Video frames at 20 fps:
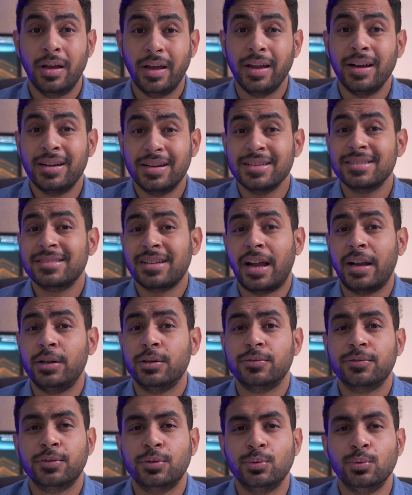it is kind
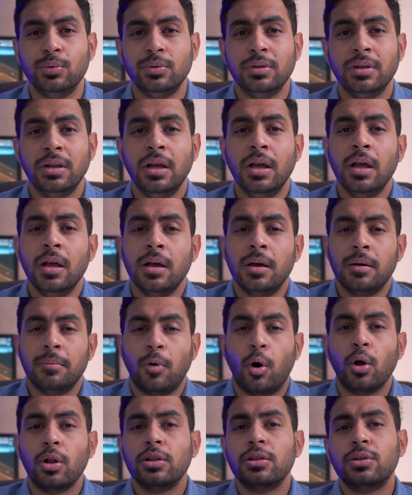of cool.
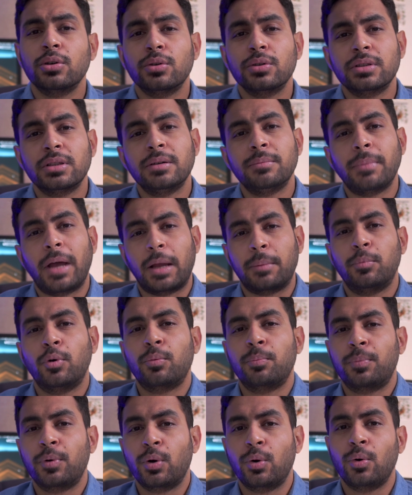Although the
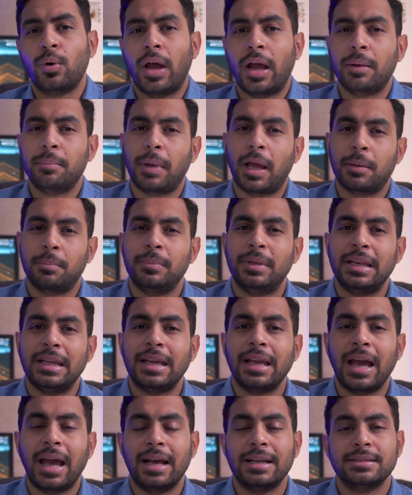MacBook Pro and Mac
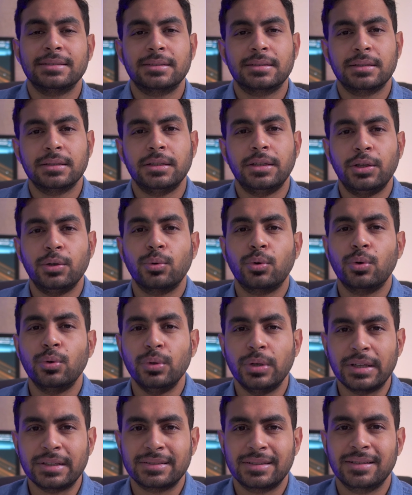Mini has the new
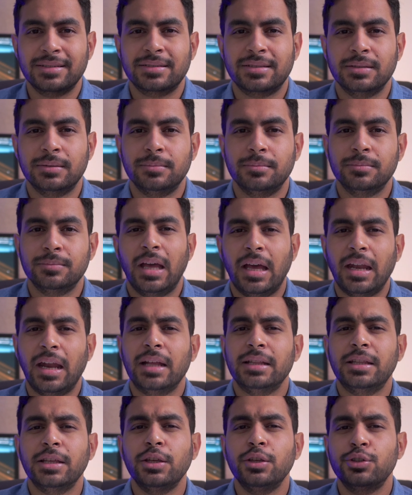cooling system, and
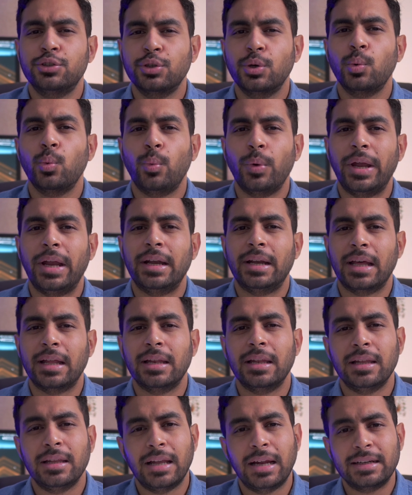I think you should wait
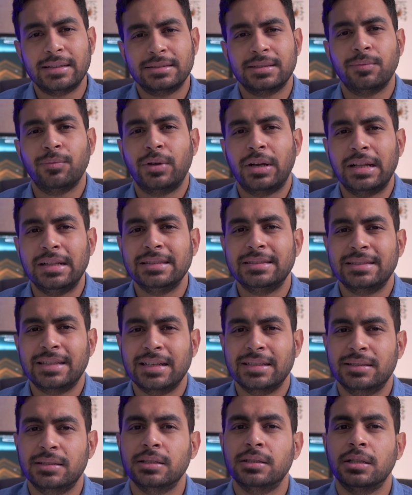and let someone else
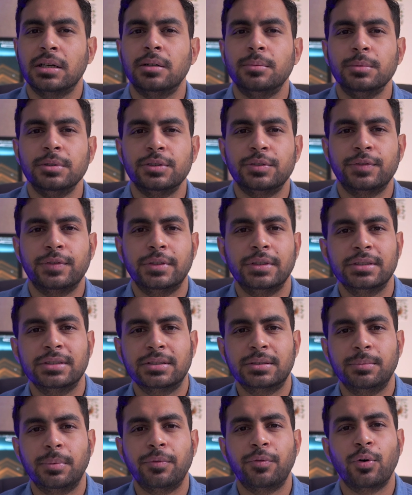test the thermals
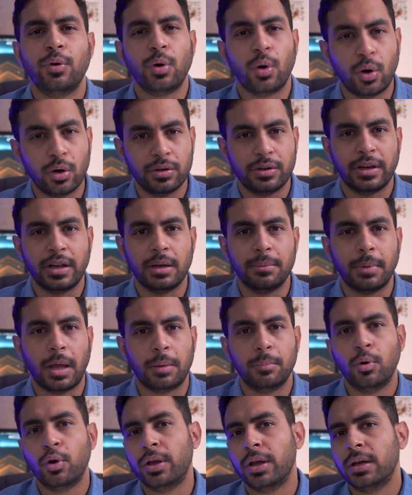first before ordering a
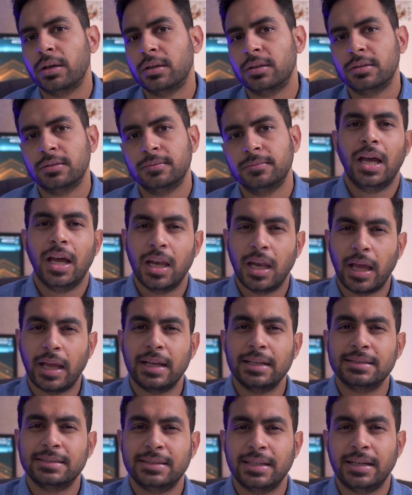MacBook Air. Like
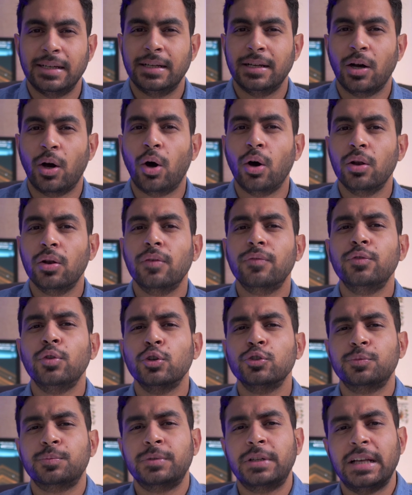I said, all of
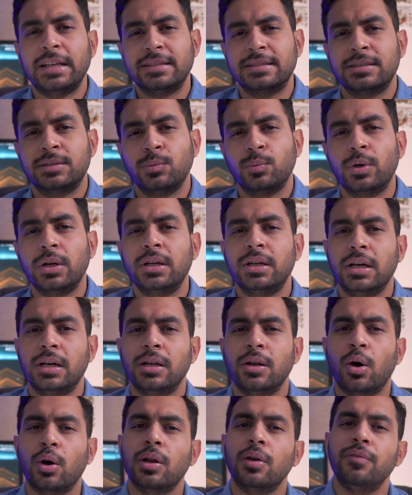those tests were
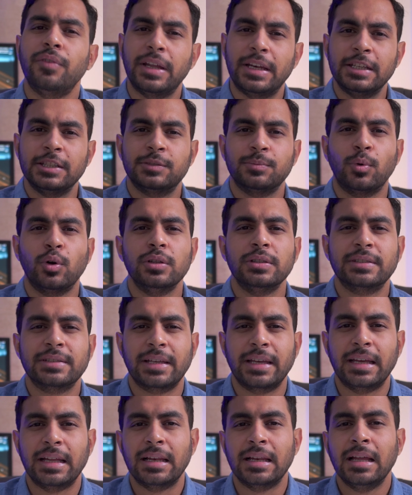done on a very small
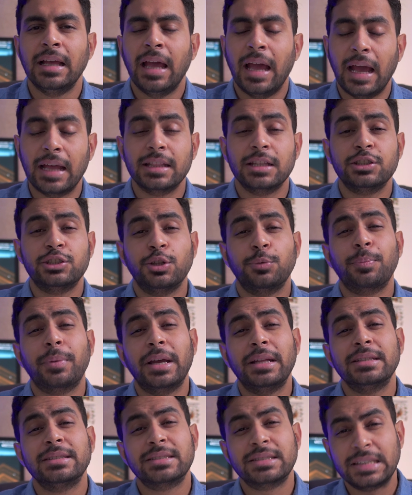scale, and the chip
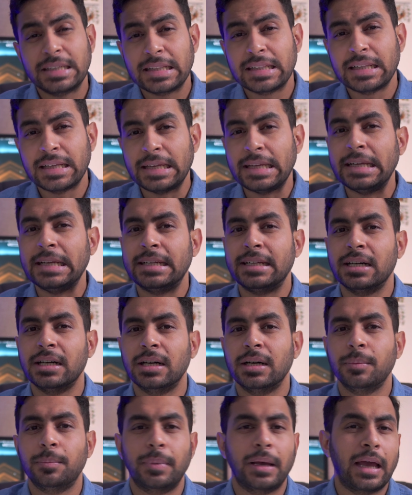can still heat
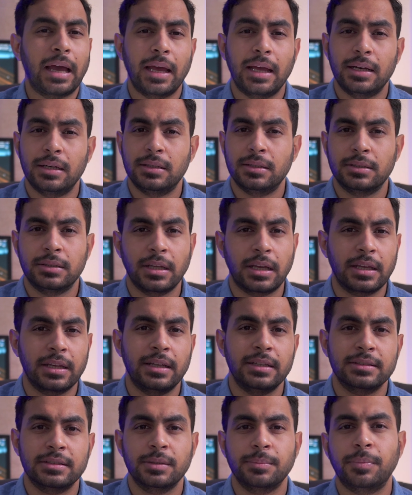up and
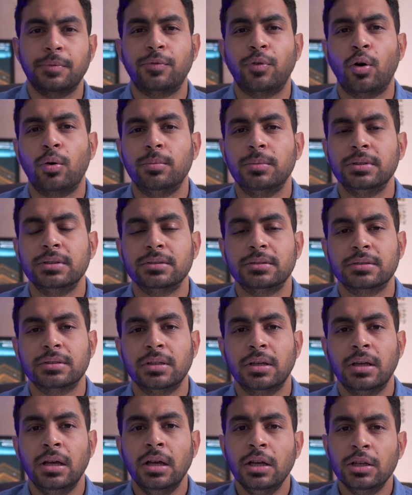decrease the performance.
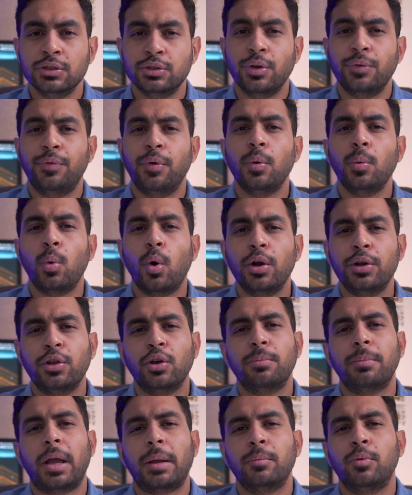So if you want
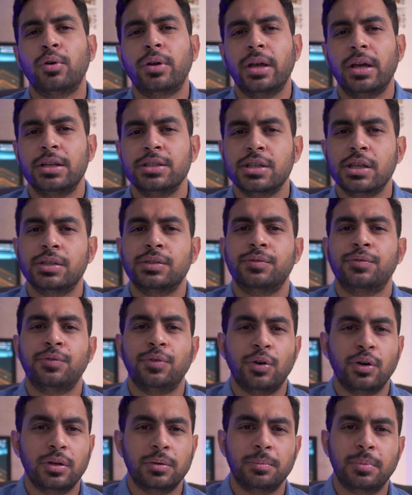your MacBook Air just
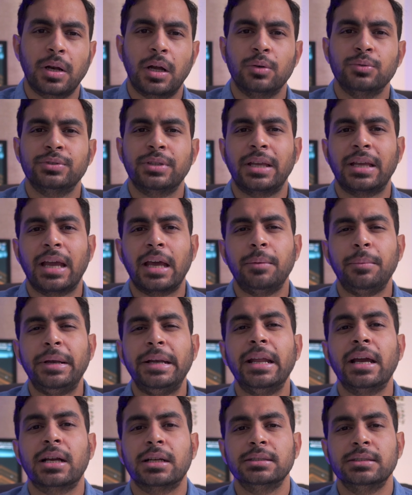for browsing and
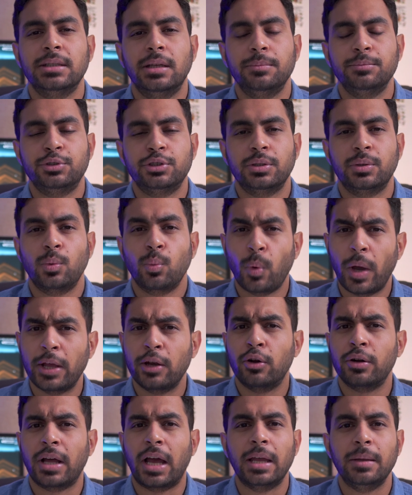media consumption, why
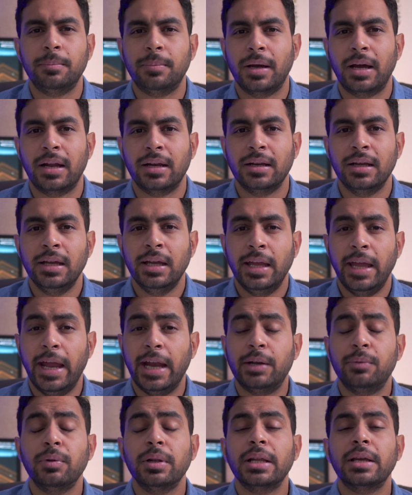not iPad?
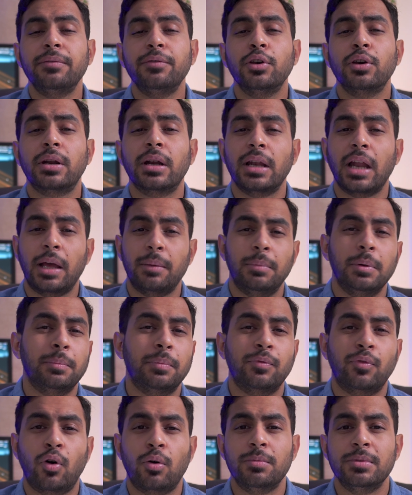It will give you reliable
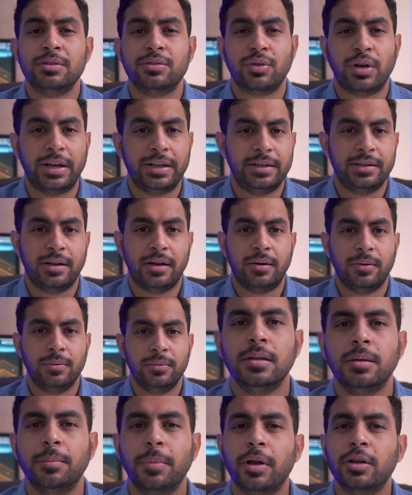performance right now.
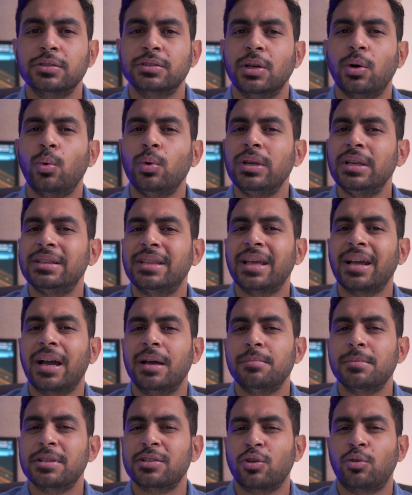Because the only thing
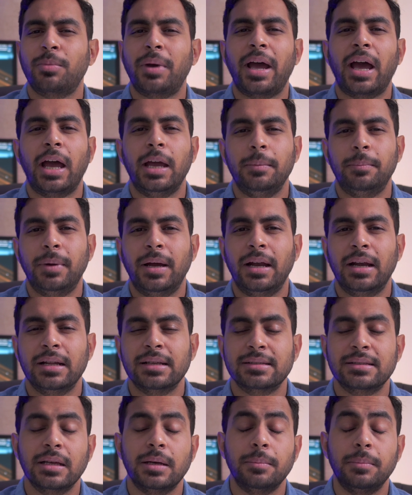I miss on my iPad
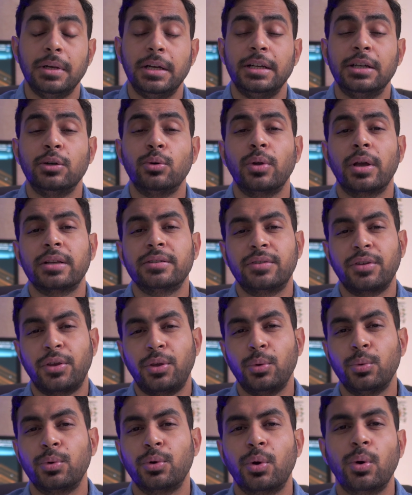is the ability to
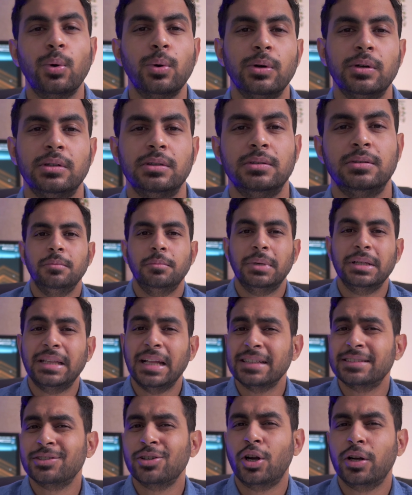execute code. But
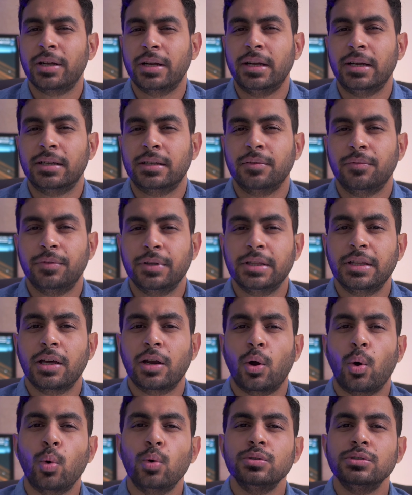that's not it. With
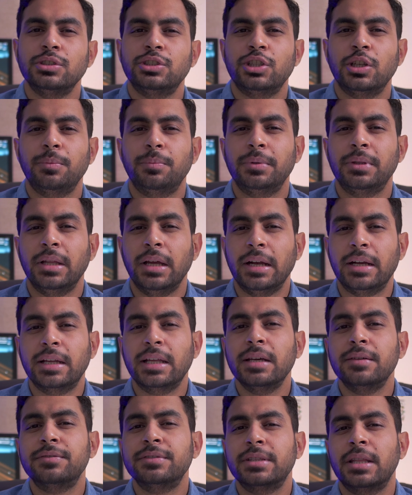their own chip, it
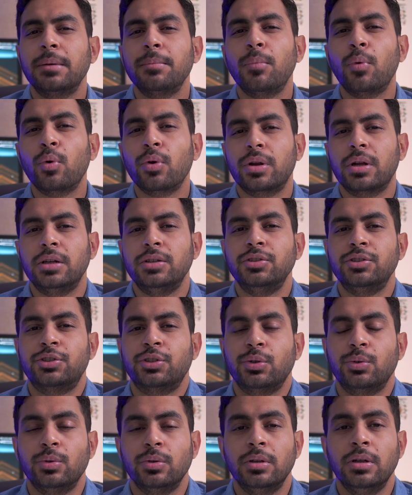gives them more
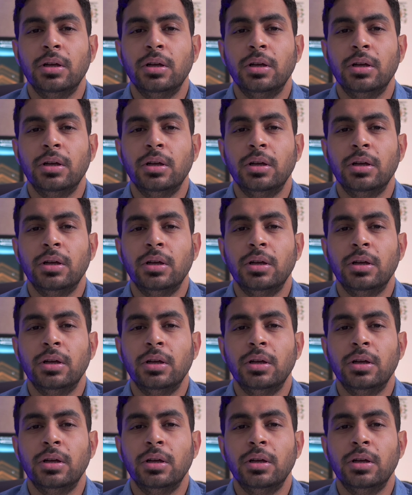control.